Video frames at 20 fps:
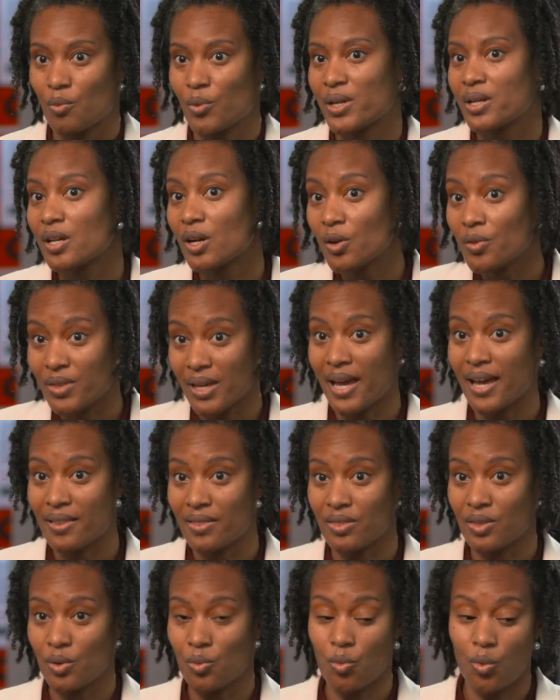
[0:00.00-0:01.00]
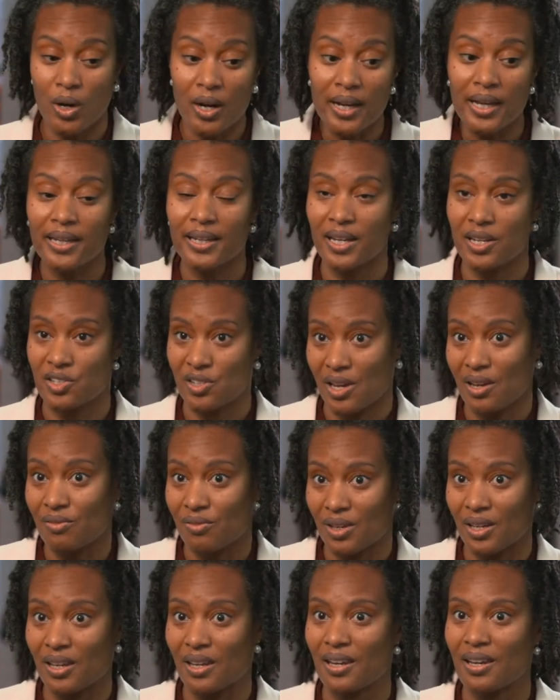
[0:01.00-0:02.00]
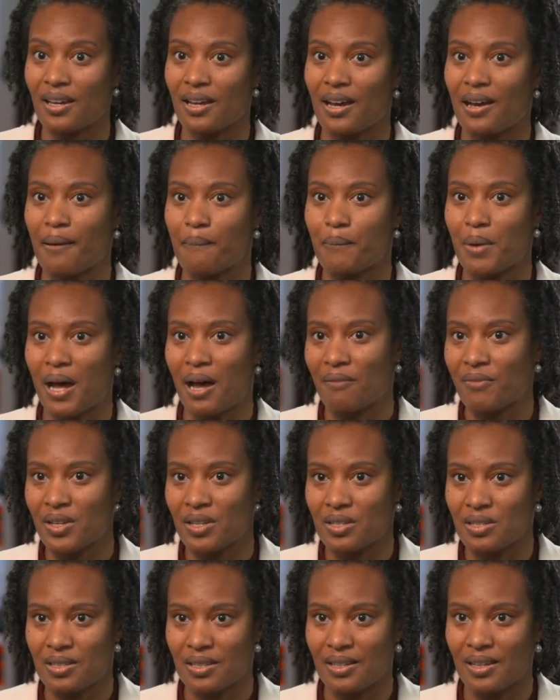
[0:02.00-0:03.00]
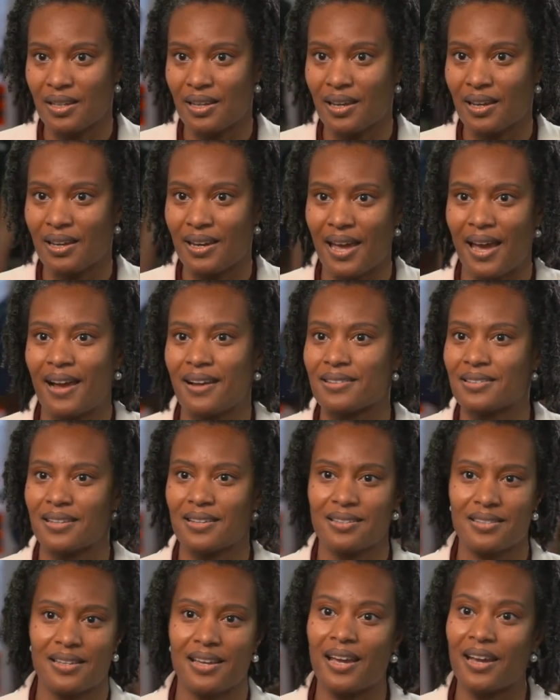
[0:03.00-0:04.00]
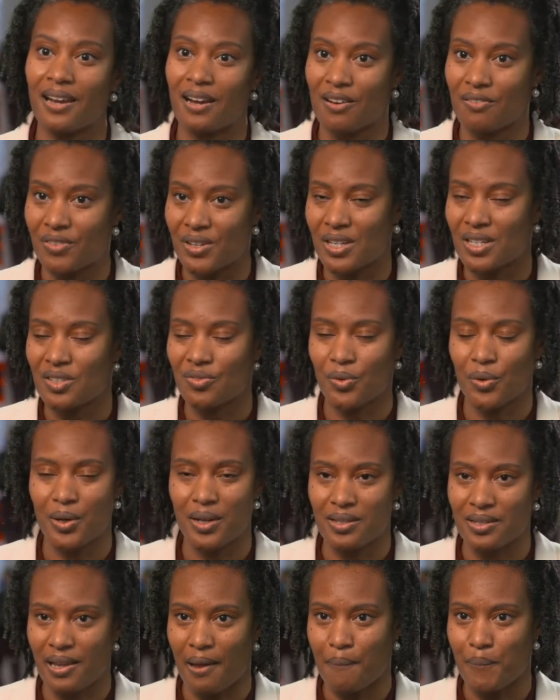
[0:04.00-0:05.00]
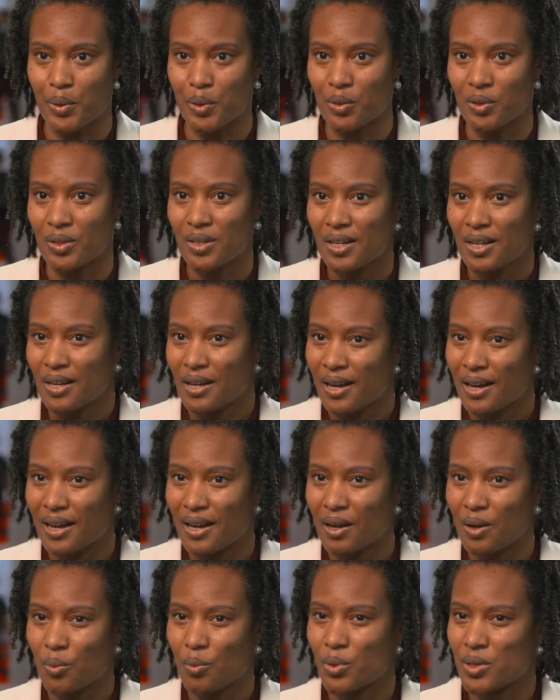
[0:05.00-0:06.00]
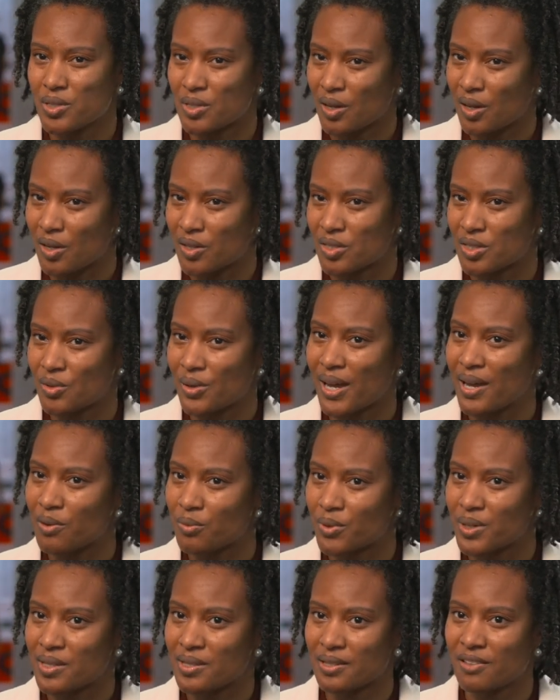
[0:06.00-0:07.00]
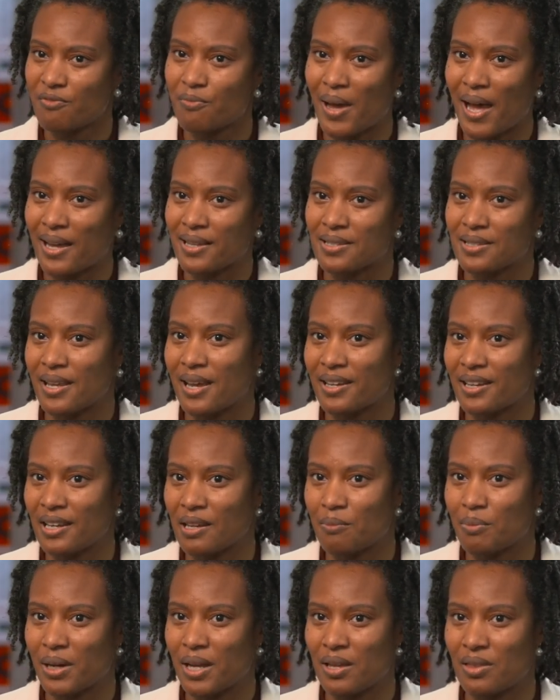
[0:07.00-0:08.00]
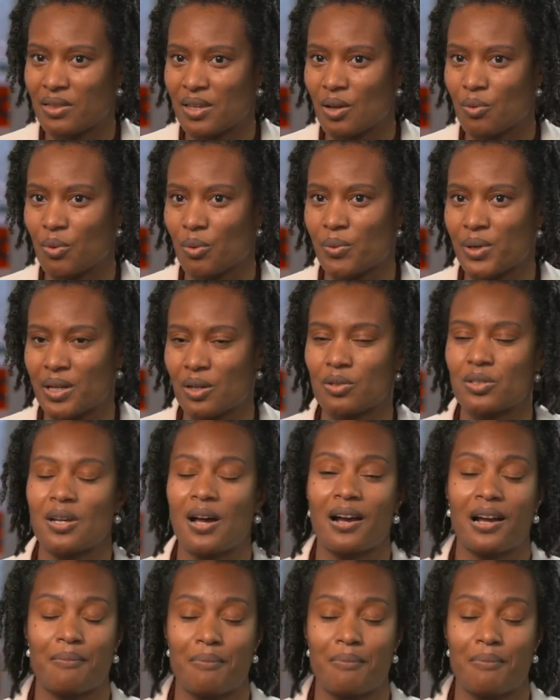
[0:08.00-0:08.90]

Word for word: We know that the work in HIV, um, obviously, and access to ARVs, for example, uh, was also at risk of backsliding, but I think what we don't talk